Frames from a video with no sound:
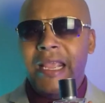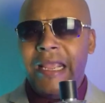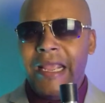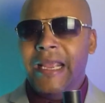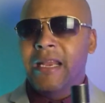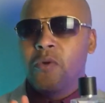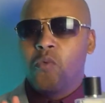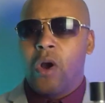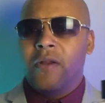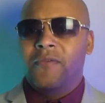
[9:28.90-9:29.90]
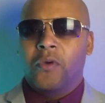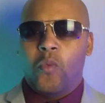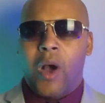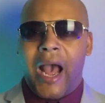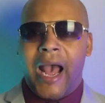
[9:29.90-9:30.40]
any one of the
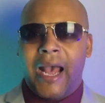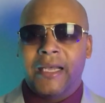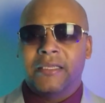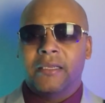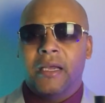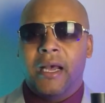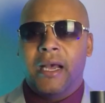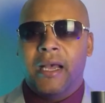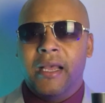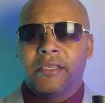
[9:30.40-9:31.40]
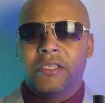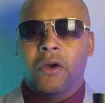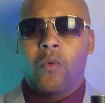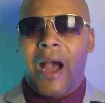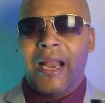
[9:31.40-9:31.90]

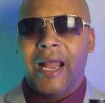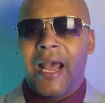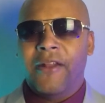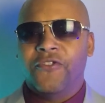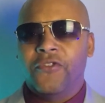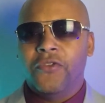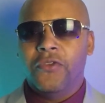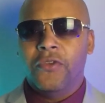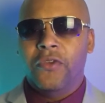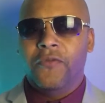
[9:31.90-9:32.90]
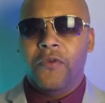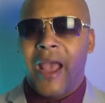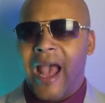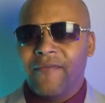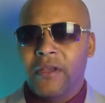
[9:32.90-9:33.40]
YSL lines, if you
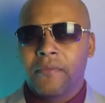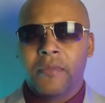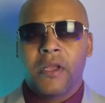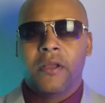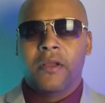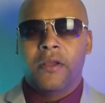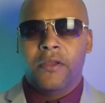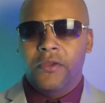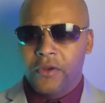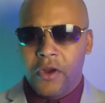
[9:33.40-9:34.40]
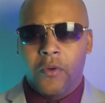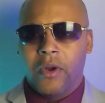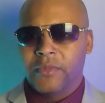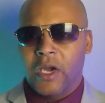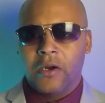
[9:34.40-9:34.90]
have them, you know what
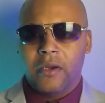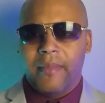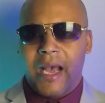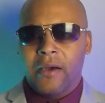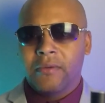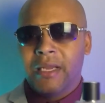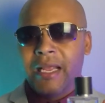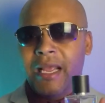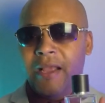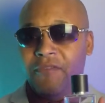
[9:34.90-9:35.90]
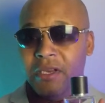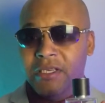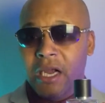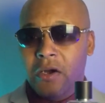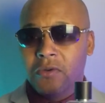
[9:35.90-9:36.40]
I'm talking about. If you
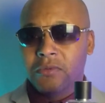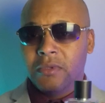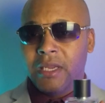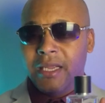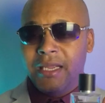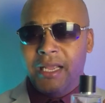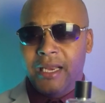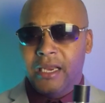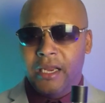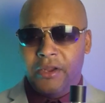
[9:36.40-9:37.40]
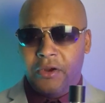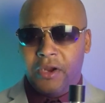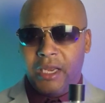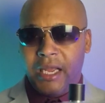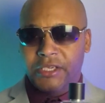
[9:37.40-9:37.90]
don't, get it in your
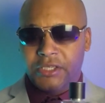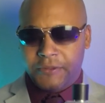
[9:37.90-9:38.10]
collection.